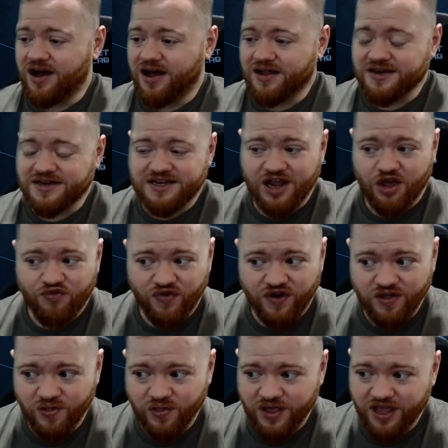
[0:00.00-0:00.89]

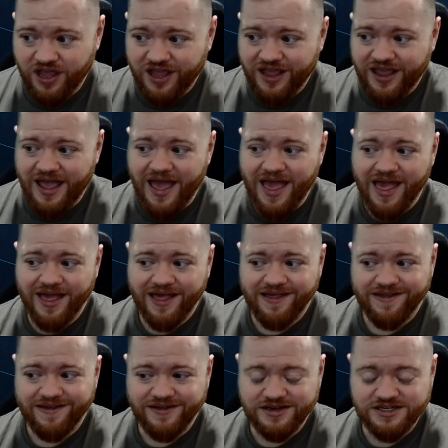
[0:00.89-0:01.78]
definitely
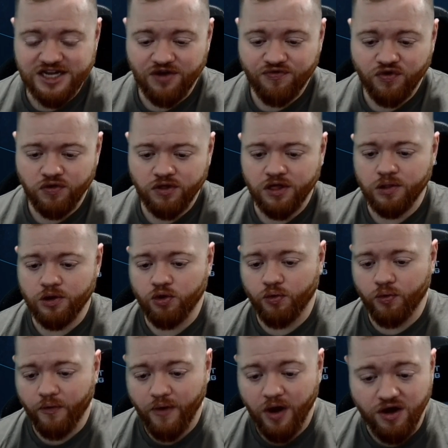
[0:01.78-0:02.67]
a
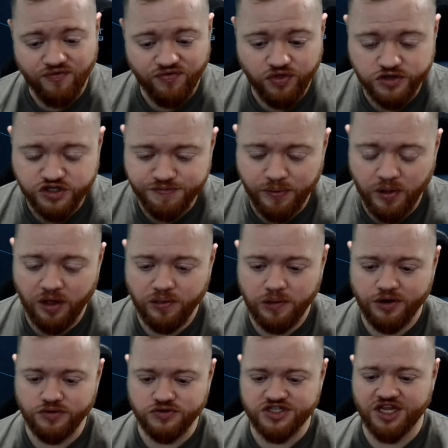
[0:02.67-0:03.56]
little rough. Those
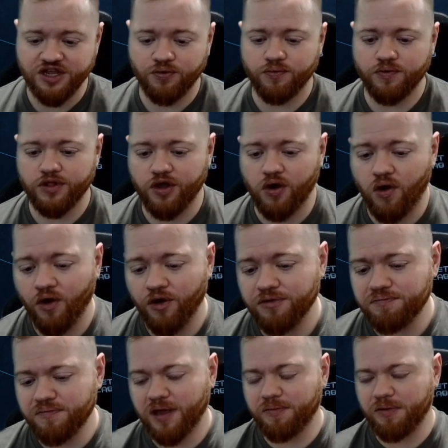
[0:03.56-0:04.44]
bloodletters hit really
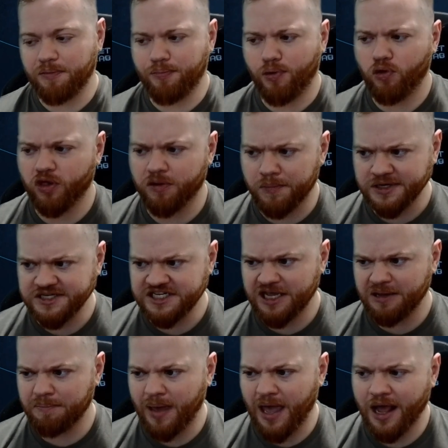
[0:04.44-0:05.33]
hard. Maybe pulling my
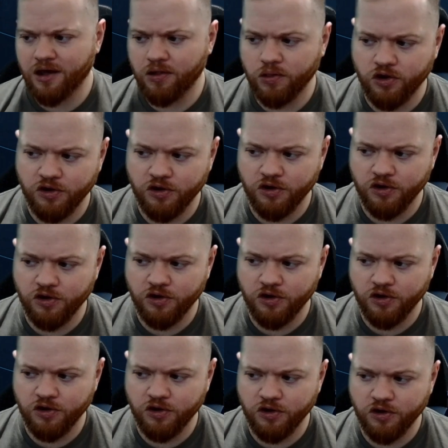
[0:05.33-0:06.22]
team back a little bit,
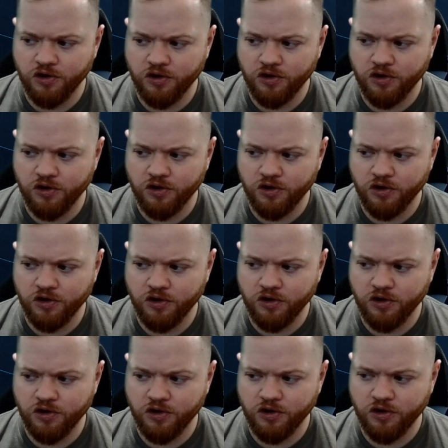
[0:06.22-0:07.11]
trying to get a little bit more
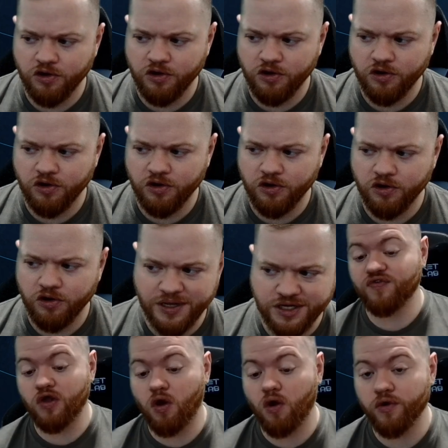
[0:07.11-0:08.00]
range, maybe going for
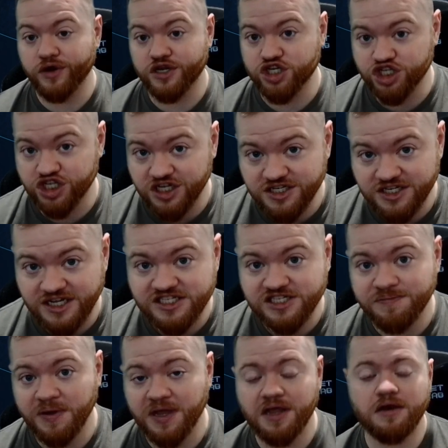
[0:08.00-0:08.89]
the RNG
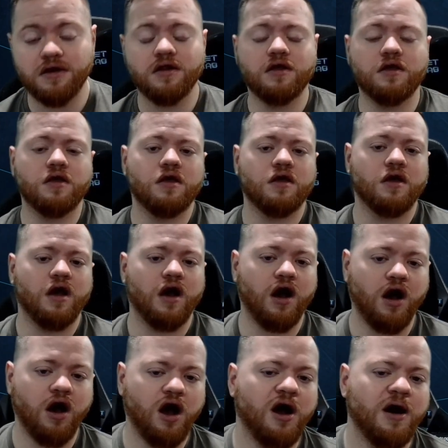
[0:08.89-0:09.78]
Decimate
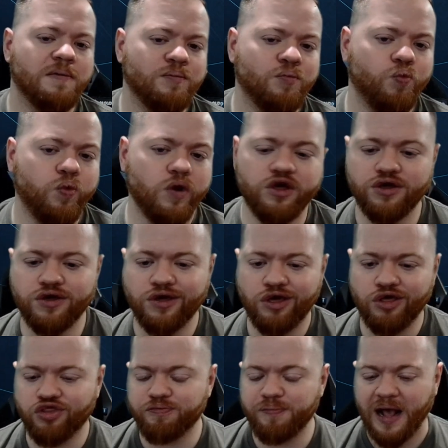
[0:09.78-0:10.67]

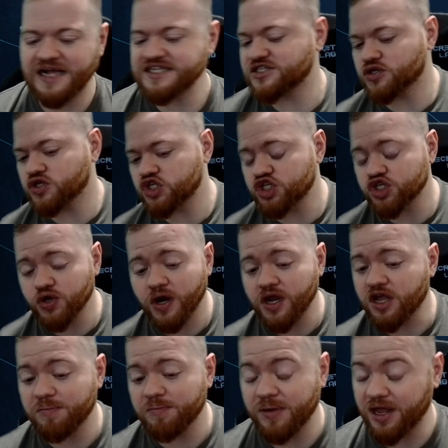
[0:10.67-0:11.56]
with Basilisk
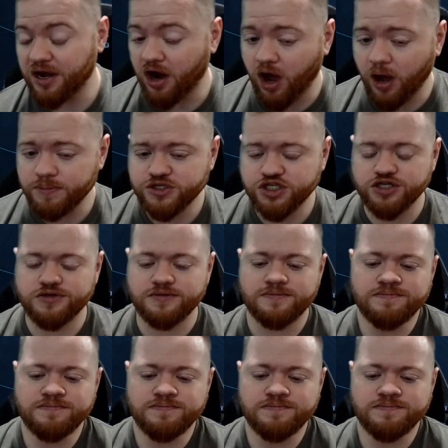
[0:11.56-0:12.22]
Strike could be an option.